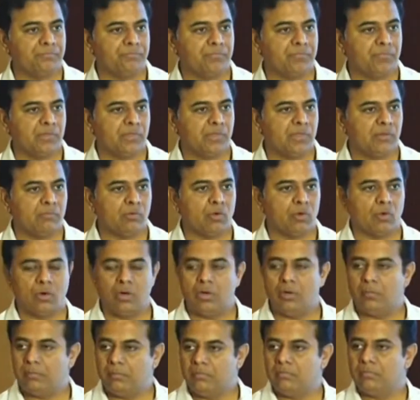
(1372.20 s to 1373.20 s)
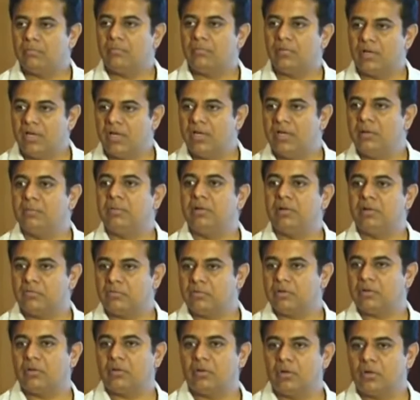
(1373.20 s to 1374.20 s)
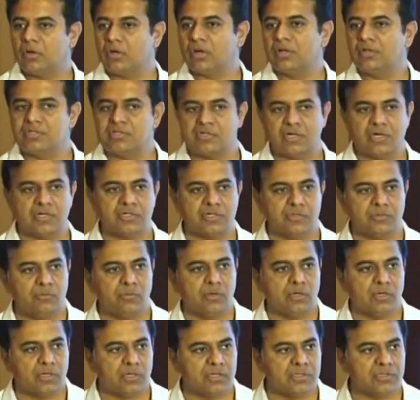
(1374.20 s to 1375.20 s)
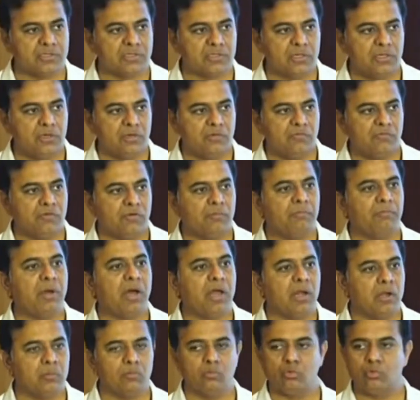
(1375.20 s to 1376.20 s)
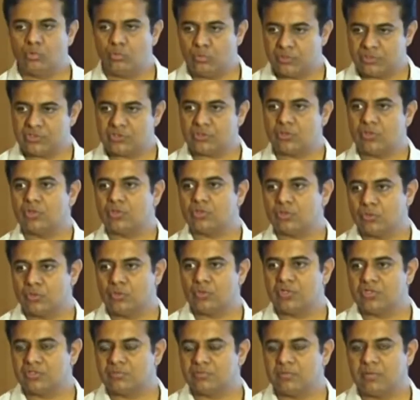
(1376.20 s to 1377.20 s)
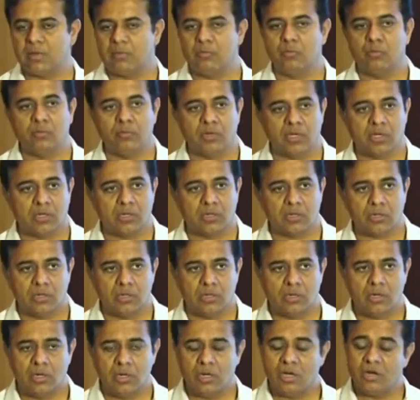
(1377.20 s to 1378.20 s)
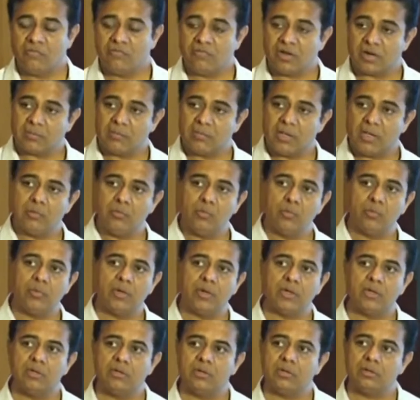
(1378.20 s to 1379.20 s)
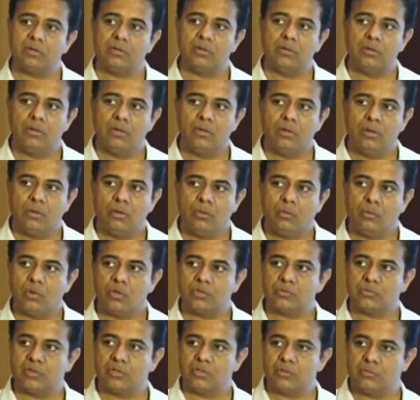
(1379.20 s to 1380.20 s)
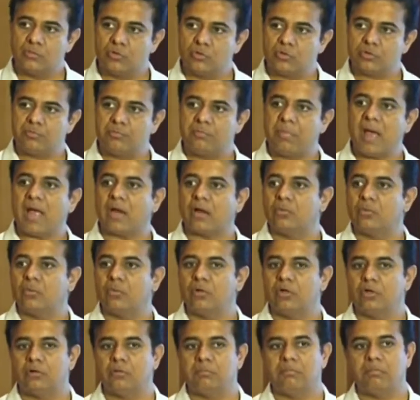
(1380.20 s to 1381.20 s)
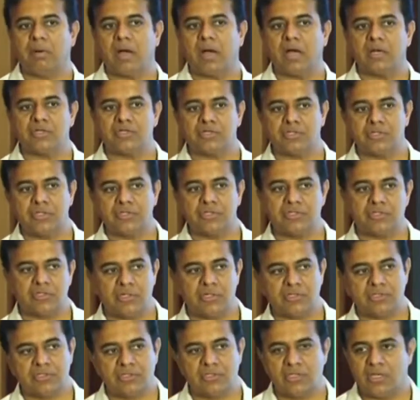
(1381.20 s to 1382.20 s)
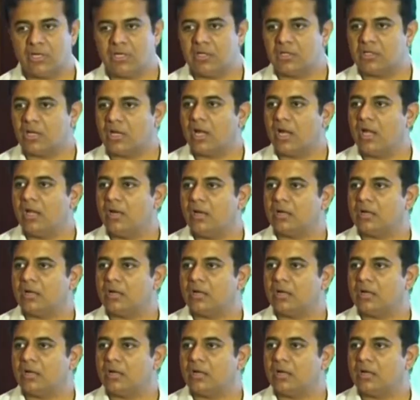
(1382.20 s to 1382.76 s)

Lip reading: They were called labor or construction workers from Palamuru, which is also known as Mahbubnagar. In fact, Mahbubnagar was one of the most backward and parched districts in the entire